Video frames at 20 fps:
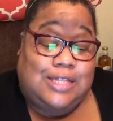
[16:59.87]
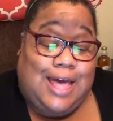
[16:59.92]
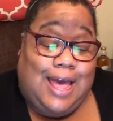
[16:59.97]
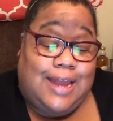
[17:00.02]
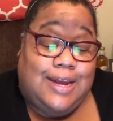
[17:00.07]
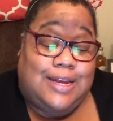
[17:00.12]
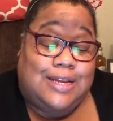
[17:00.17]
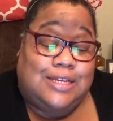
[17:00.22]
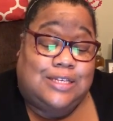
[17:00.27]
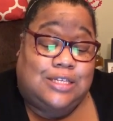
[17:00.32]

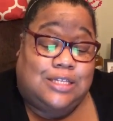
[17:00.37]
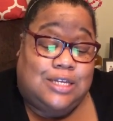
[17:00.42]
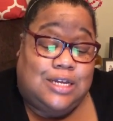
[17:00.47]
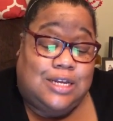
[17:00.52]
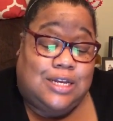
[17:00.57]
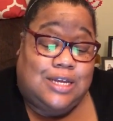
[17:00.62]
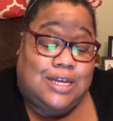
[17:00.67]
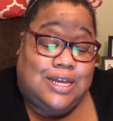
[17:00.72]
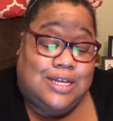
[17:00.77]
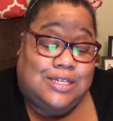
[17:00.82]
that
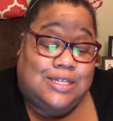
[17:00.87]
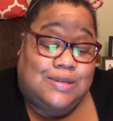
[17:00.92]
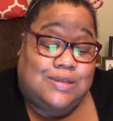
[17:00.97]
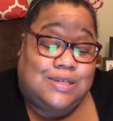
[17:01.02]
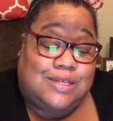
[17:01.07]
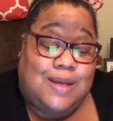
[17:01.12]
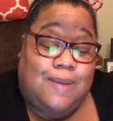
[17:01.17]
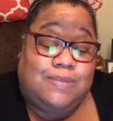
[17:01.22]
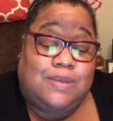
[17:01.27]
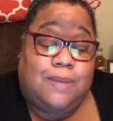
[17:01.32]
deceit is
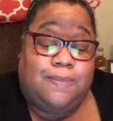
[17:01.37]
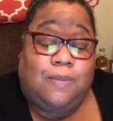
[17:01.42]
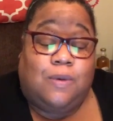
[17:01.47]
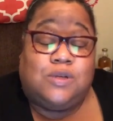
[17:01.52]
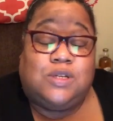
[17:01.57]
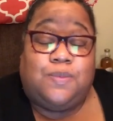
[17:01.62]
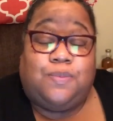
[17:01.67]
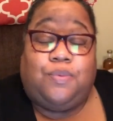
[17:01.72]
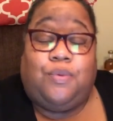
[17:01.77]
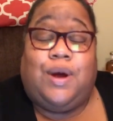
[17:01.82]
susceptible
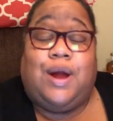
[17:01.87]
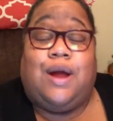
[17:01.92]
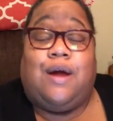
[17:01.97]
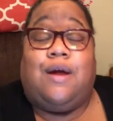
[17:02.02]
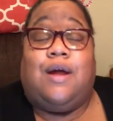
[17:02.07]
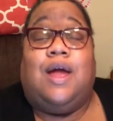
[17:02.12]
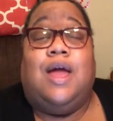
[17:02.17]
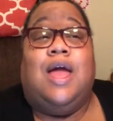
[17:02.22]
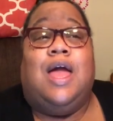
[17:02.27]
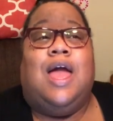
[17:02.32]
to
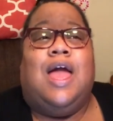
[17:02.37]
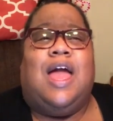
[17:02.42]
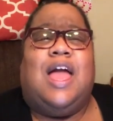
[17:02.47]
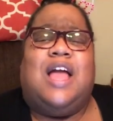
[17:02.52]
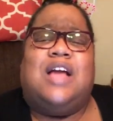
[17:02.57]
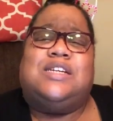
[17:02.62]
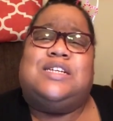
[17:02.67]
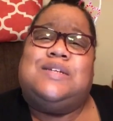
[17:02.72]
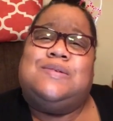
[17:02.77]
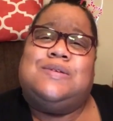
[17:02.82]
prayer.
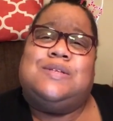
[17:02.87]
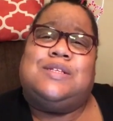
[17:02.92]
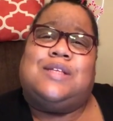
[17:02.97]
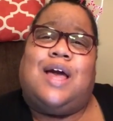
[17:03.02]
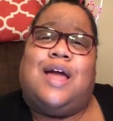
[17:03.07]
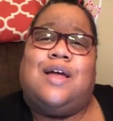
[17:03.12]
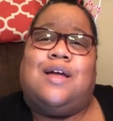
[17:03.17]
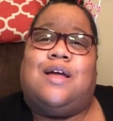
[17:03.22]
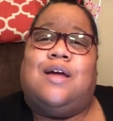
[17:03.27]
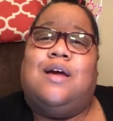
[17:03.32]
And she was
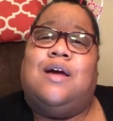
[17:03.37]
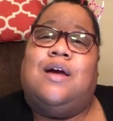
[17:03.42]
like,